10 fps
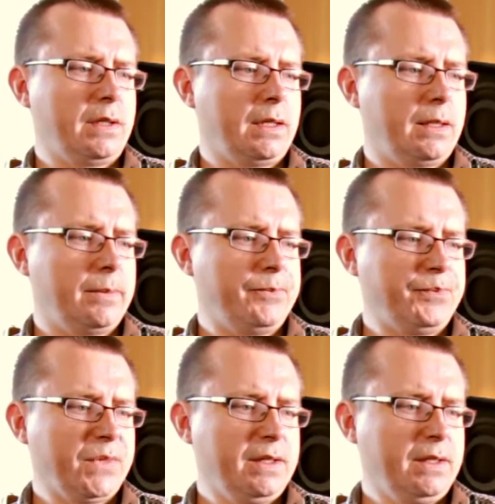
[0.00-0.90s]

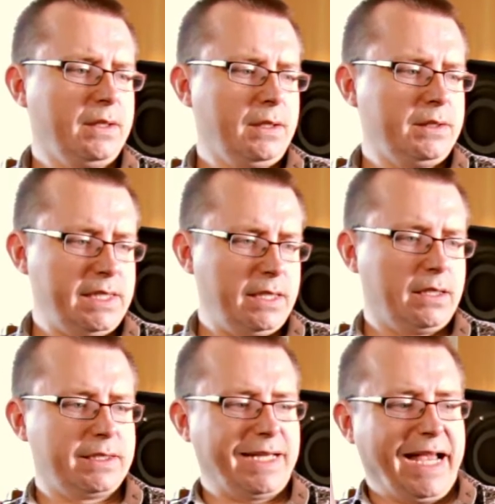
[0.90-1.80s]

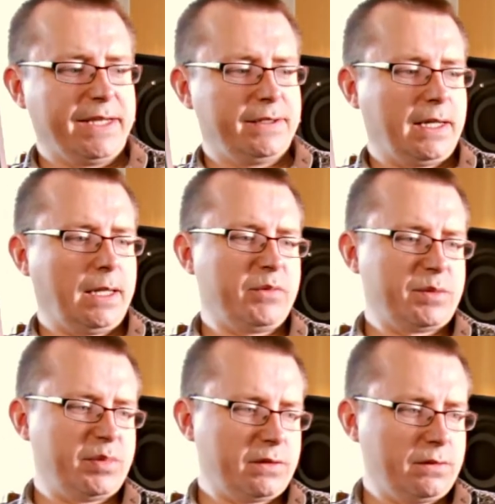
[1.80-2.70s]
DI'd and
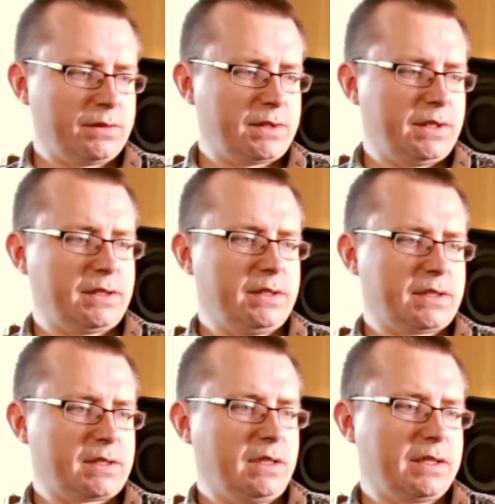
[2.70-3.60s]
amped, but of course
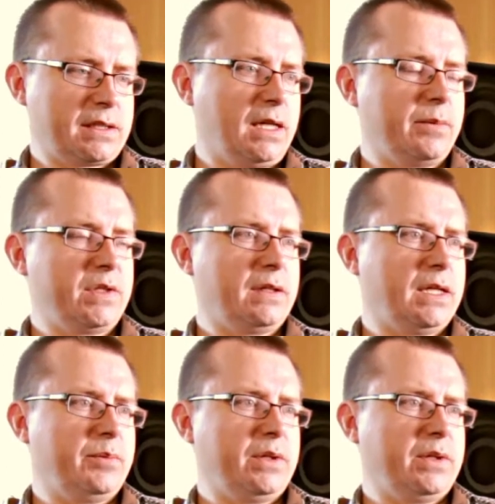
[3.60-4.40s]
there's a slight time delay.